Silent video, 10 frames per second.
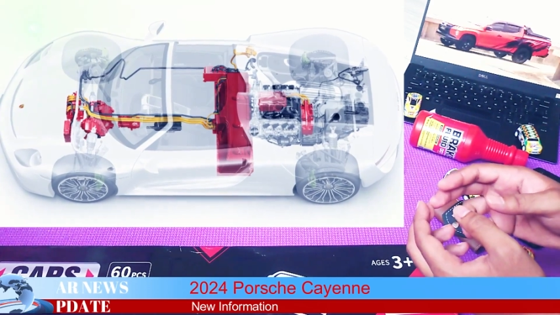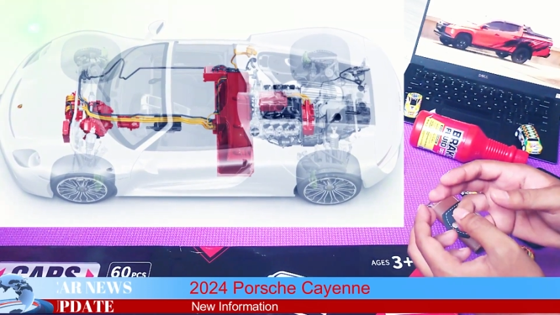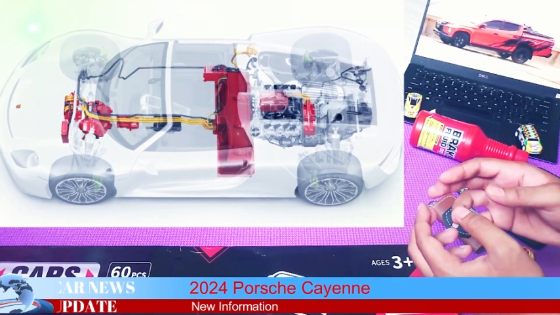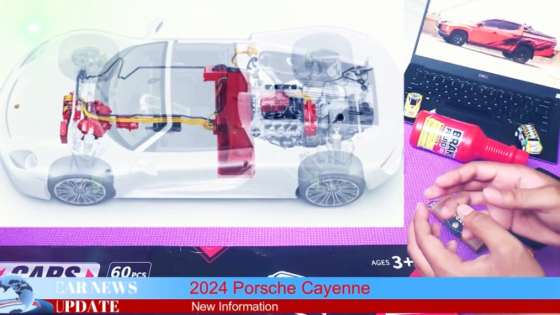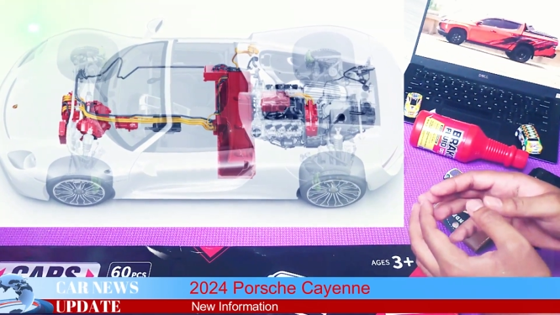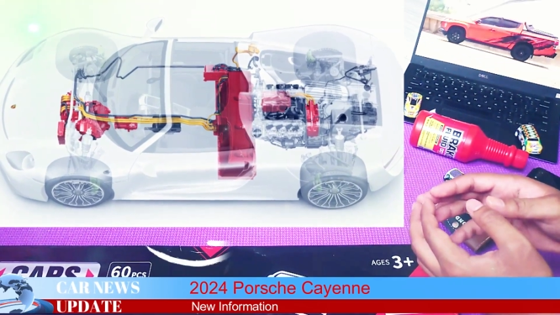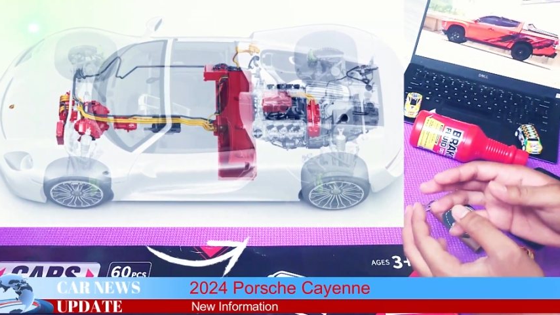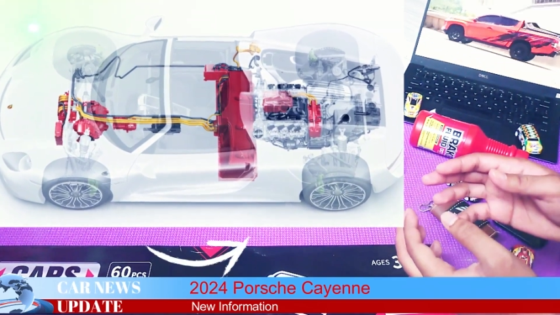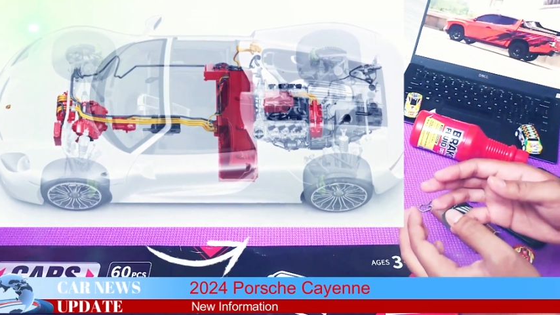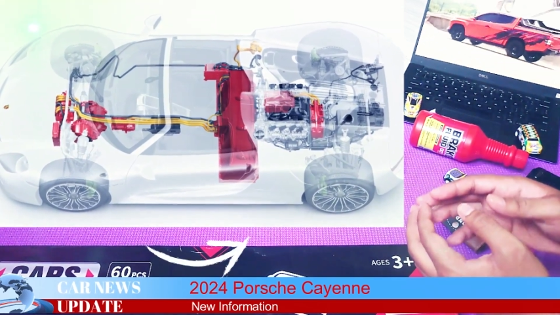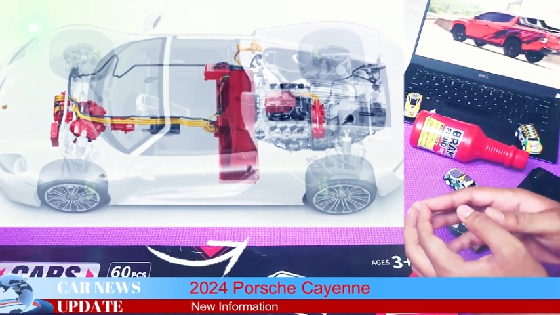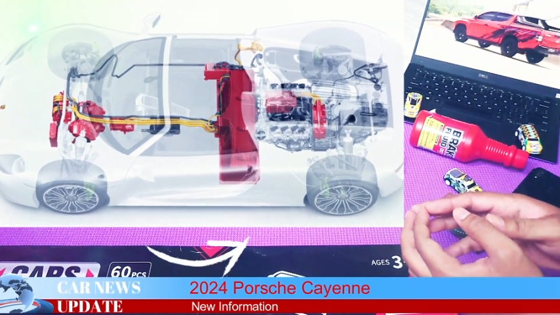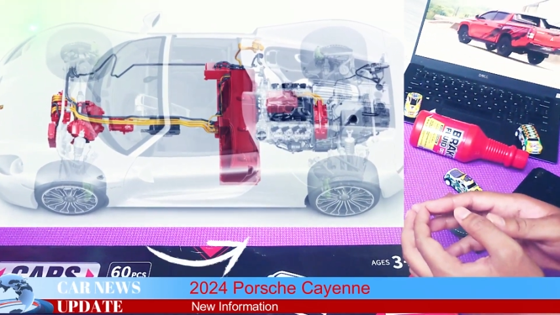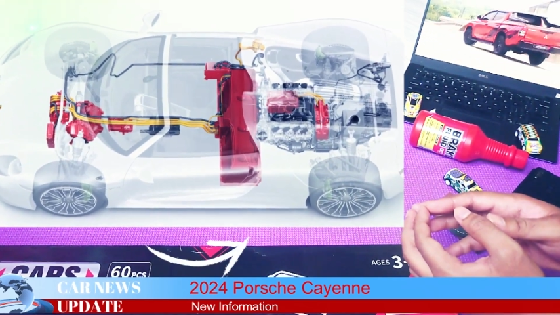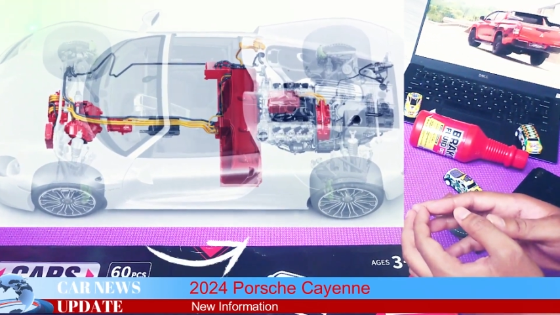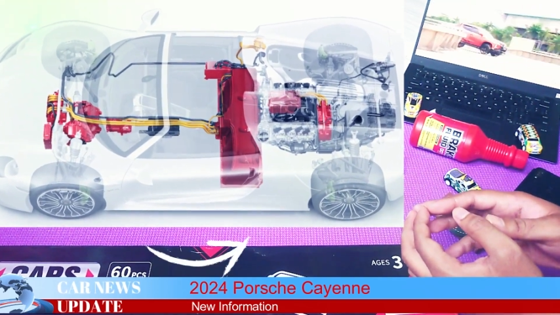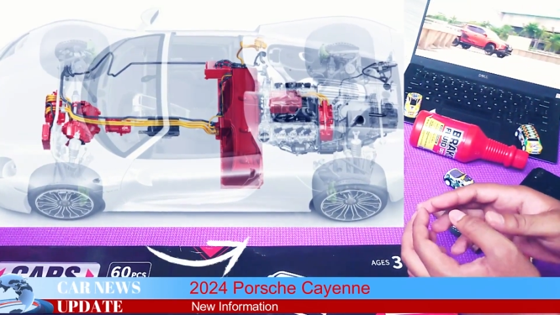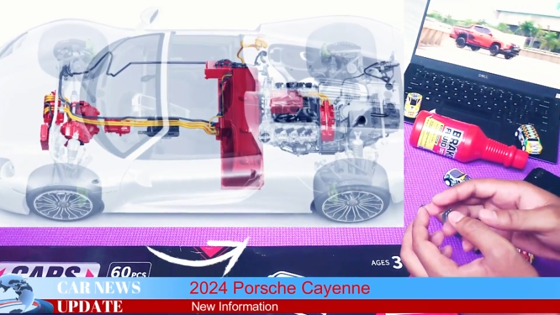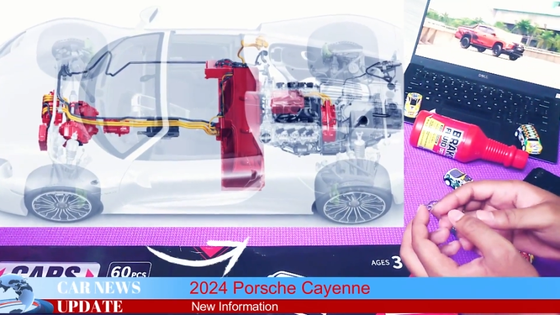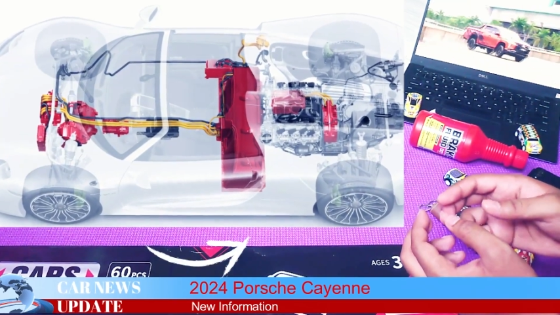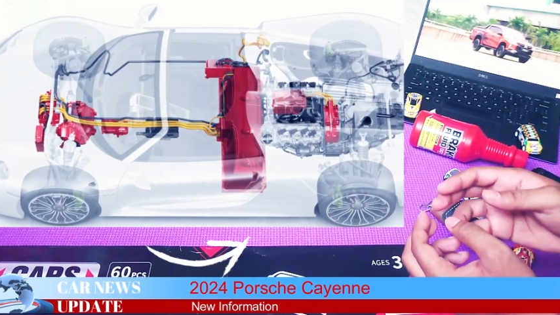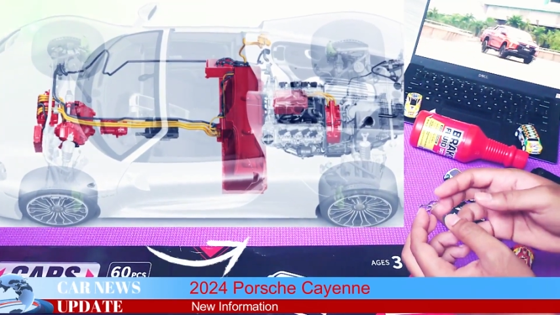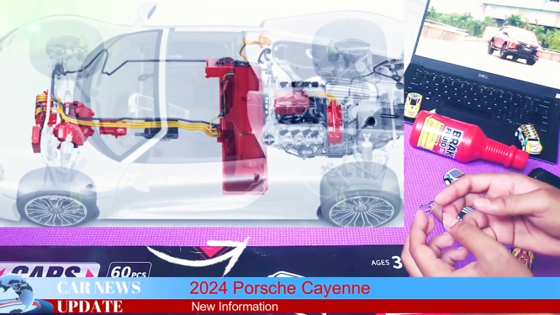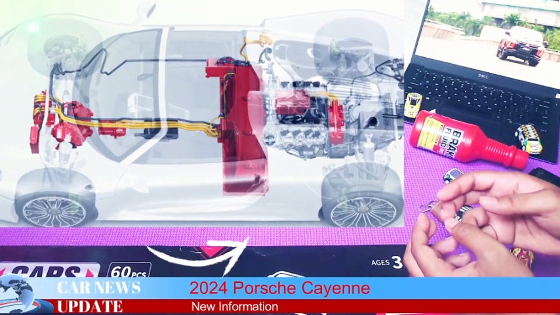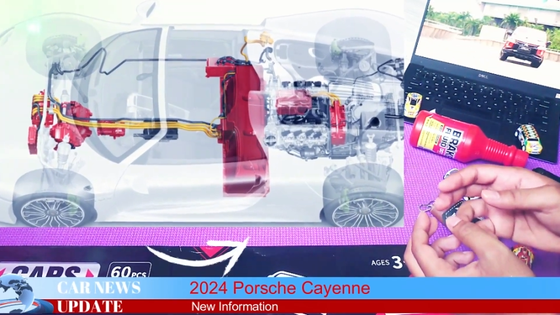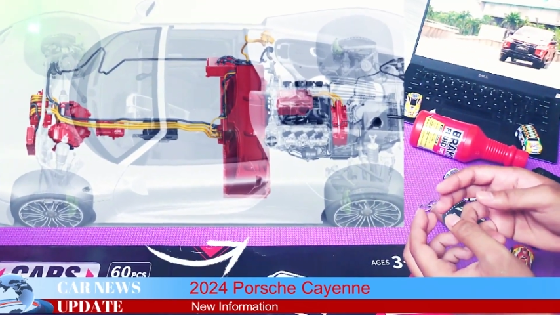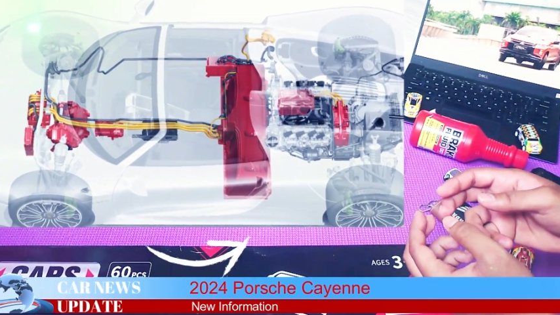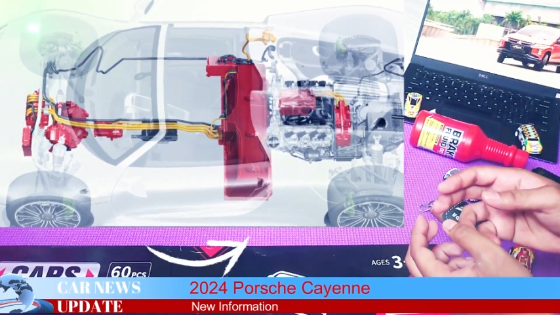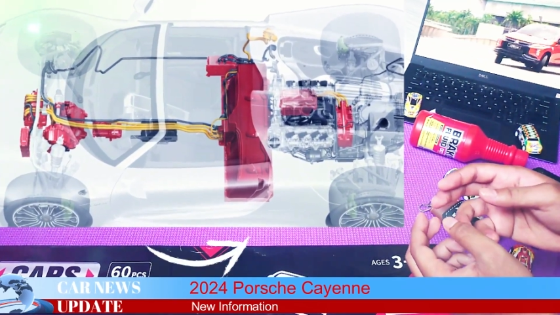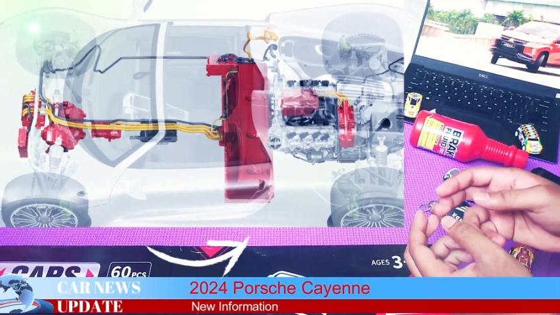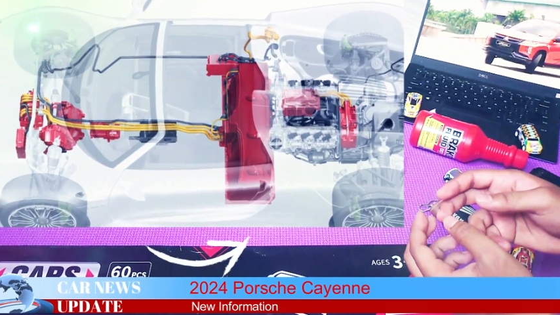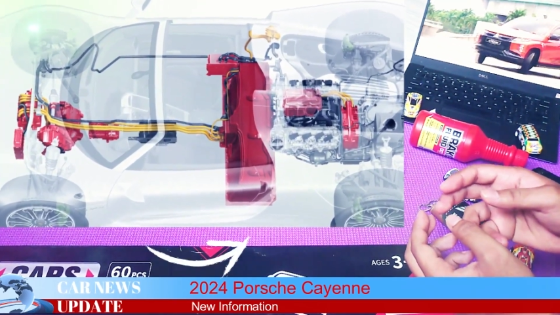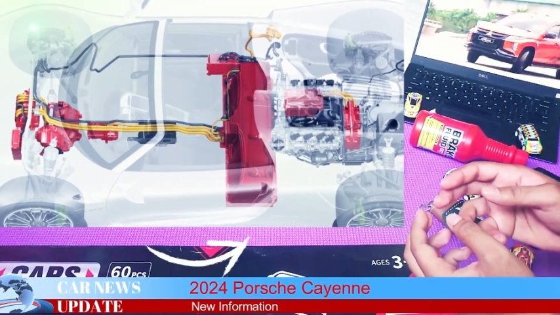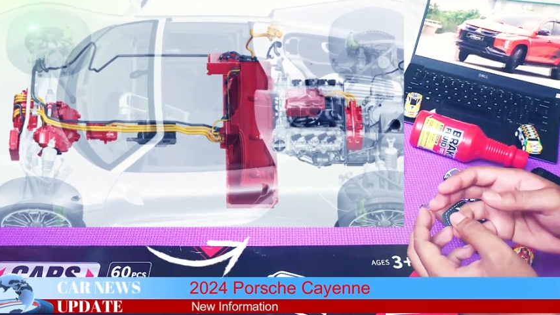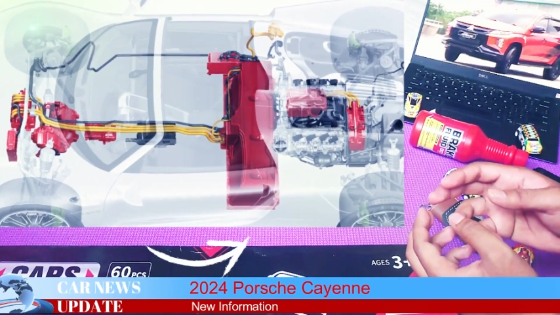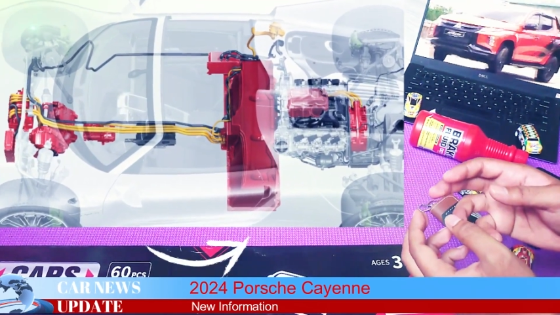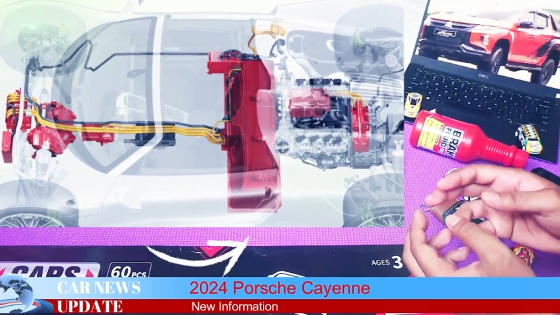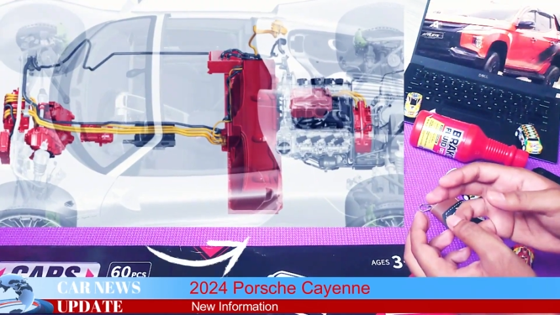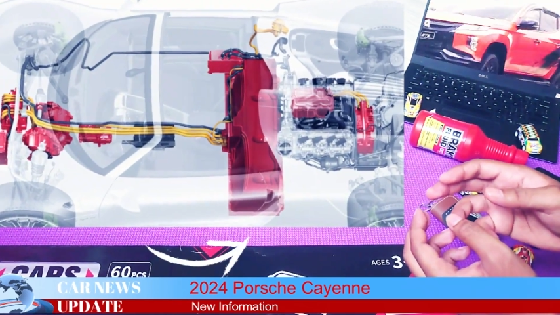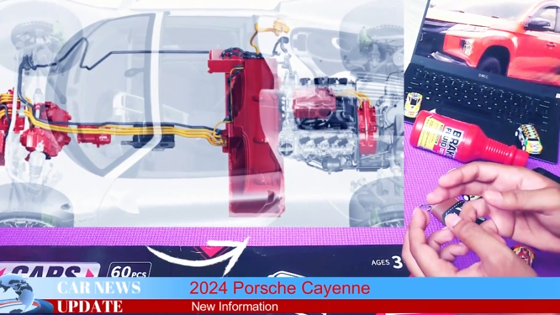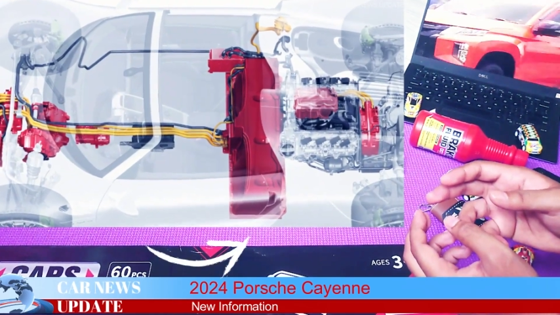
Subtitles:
Nobody's mouth can be seen.